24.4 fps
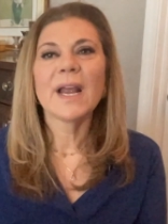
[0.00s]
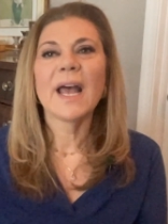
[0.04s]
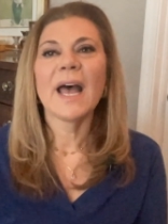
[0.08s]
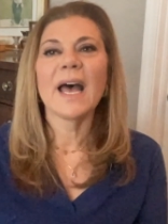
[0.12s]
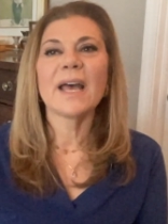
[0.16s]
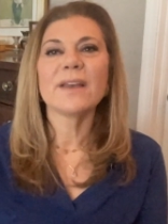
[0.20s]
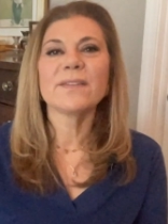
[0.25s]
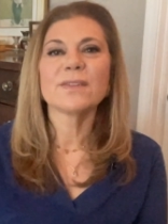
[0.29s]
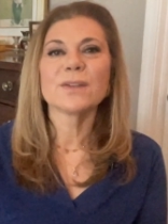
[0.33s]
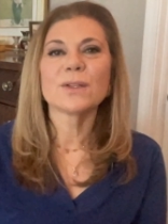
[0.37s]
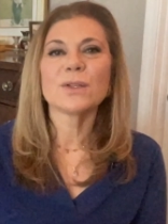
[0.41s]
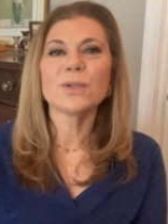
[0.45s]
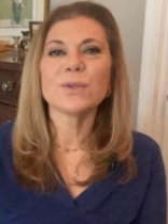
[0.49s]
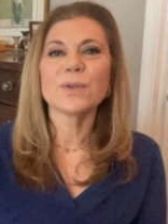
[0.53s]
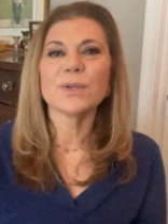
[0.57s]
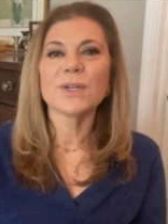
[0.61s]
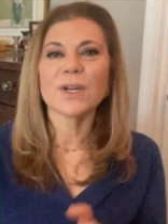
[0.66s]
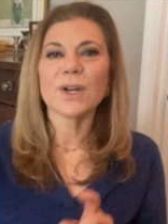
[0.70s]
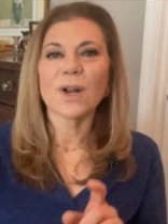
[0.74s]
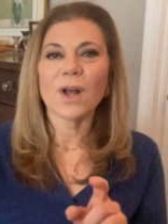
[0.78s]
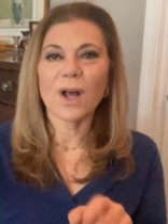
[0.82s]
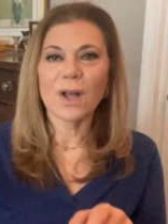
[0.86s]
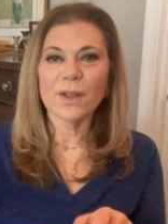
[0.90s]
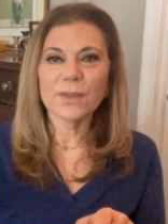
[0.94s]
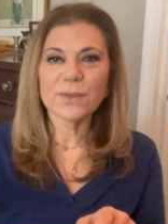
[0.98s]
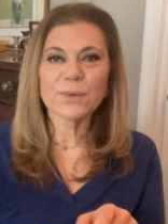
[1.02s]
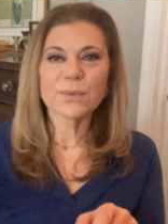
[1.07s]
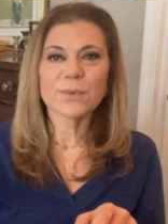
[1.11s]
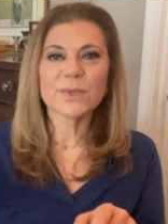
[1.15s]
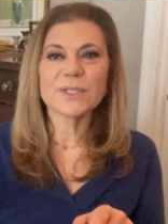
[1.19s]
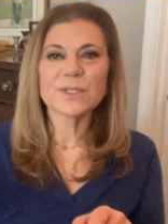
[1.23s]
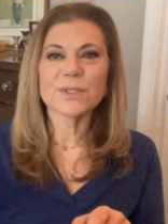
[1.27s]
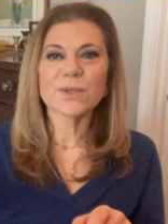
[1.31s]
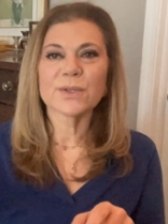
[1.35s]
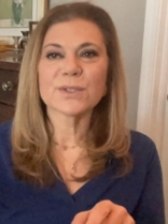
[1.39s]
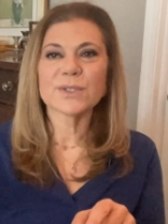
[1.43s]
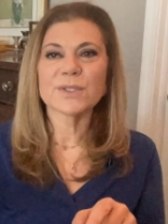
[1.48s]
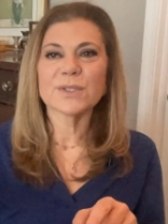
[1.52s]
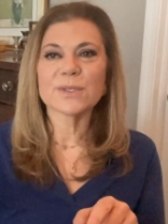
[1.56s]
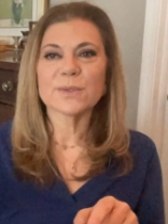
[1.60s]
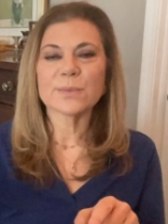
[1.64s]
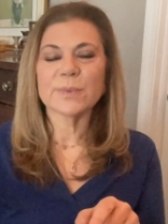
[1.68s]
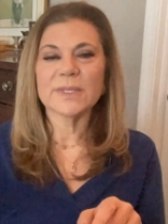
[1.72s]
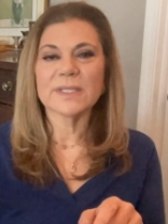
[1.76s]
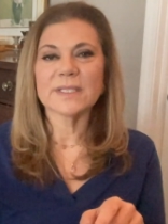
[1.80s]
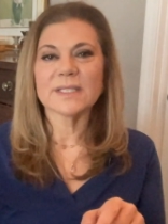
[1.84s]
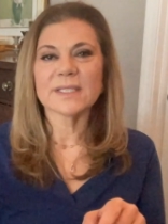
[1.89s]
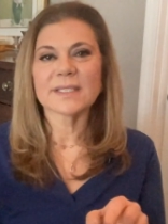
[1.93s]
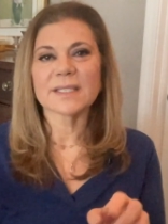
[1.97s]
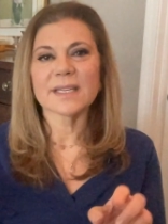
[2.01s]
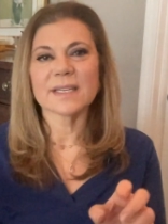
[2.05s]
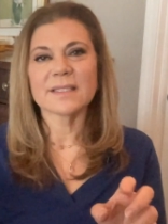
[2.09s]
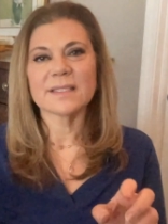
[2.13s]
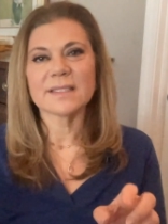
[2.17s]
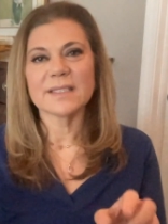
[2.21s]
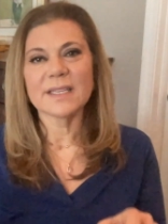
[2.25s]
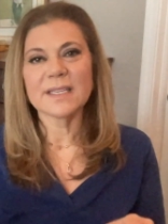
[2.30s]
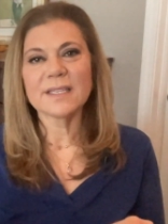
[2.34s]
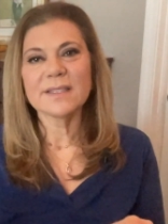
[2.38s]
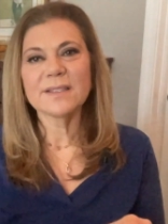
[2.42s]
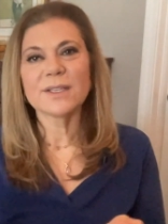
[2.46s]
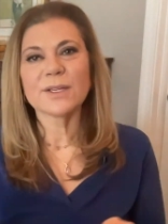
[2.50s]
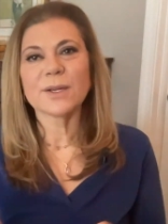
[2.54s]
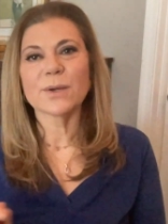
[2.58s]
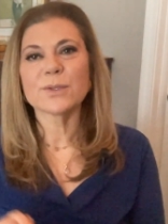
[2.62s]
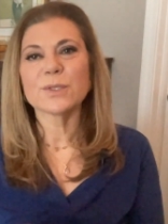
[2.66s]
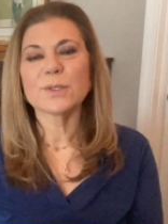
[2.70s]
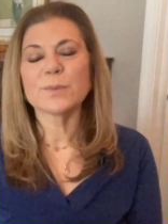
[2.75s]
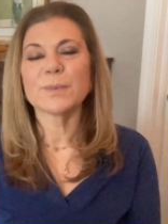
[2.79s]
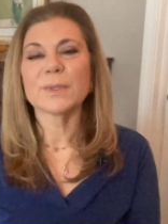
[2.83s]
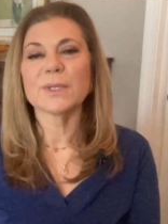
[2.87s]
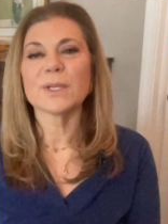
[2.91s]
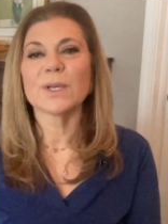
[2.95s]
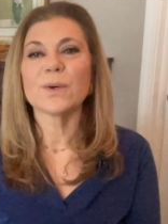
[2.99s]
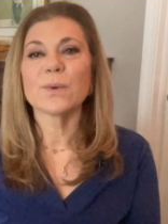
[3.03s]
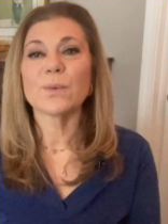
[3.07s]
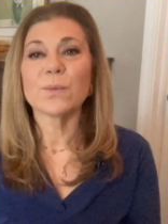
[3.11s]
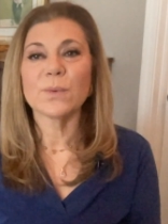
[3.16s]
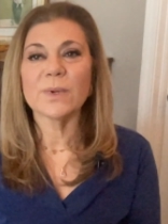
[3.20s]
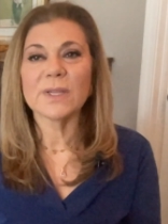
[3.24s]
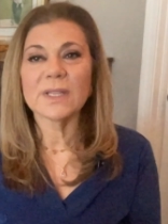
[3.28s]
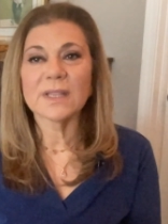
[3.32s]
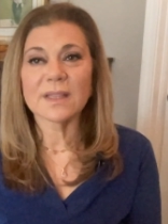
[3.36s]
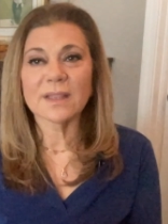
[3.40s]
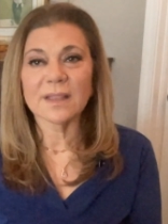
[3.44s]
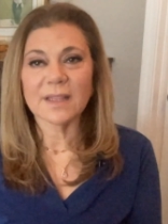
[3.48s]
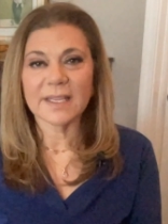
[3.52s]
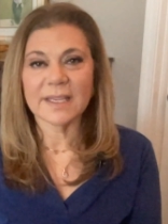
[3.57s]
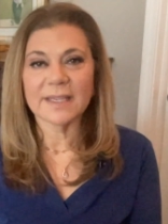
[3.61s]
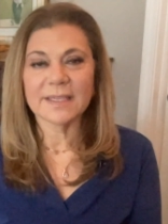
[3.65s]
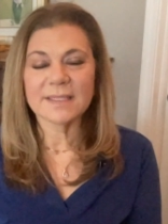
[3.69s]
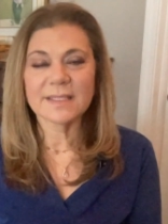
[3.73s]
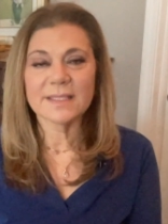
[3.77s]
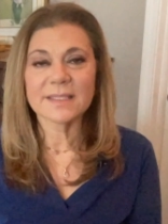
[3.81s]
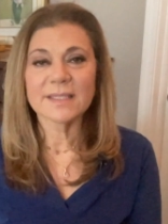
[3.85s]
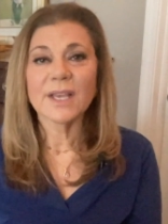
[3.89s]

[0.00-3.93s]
I've included all the resources we discussed in the notes below with links.